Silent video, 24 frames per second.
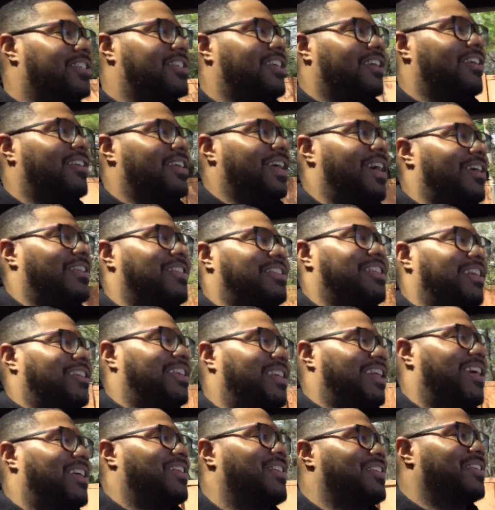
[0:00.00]
Shut her down, shut
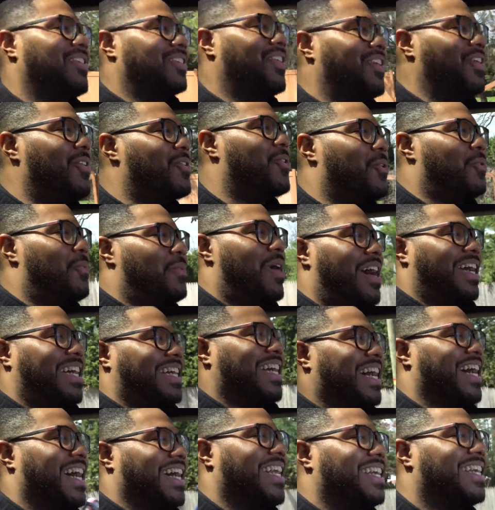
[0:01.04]
her down. Oh my
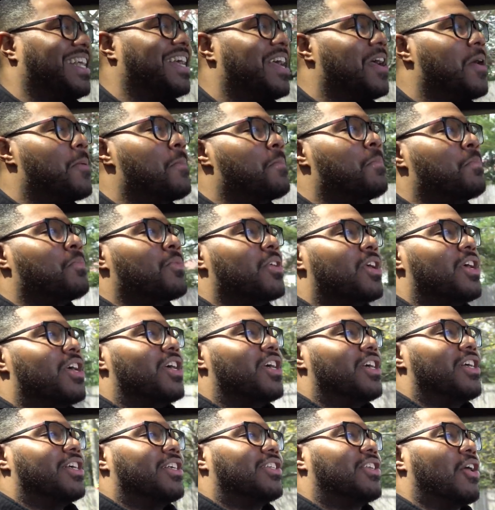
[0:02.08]
God.
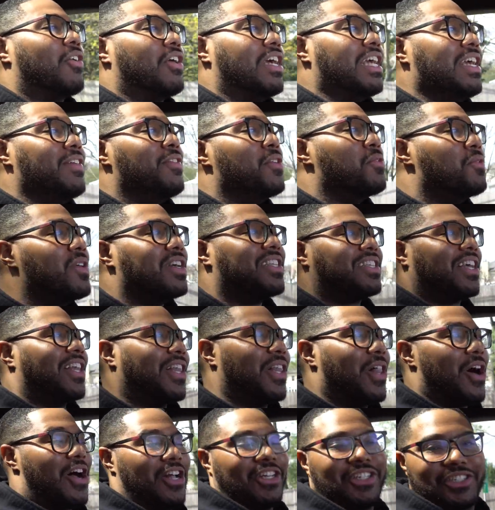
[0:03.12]
So even with the
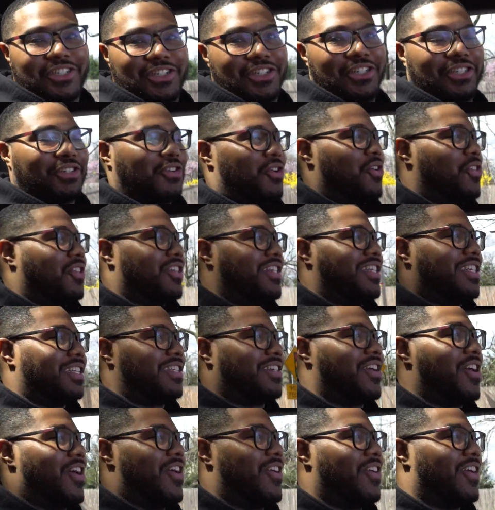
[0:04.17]
launch control in this
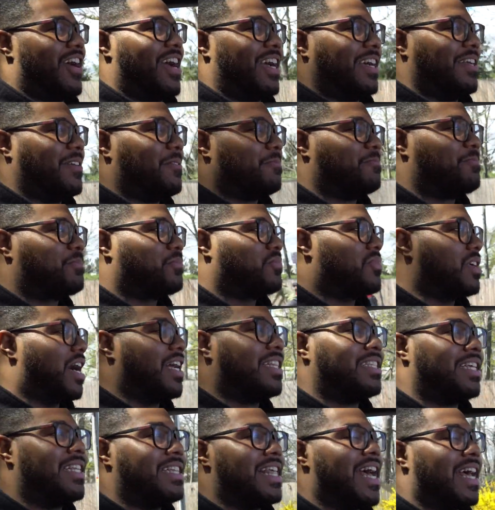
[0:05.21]
car, right,
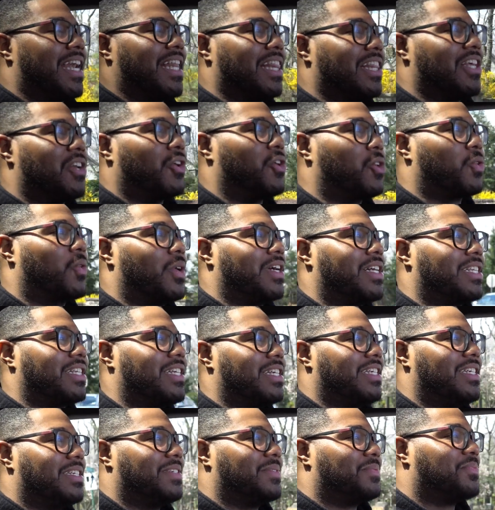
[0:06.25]
I did that a little
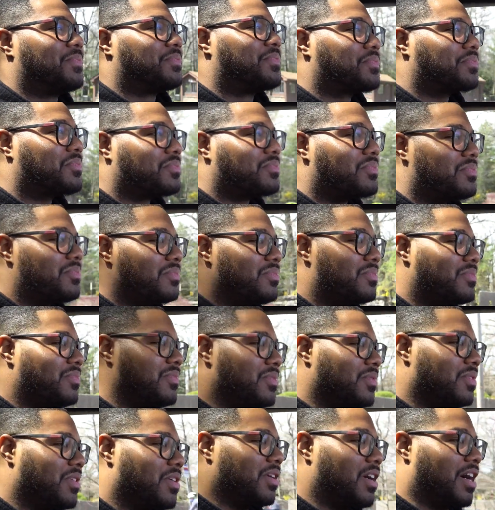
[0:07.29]
quickly,
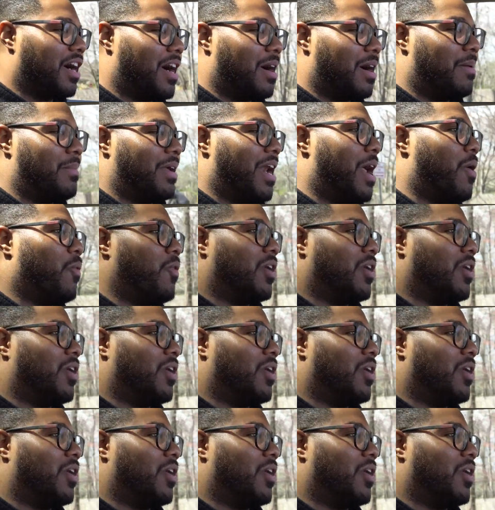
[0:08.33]
and I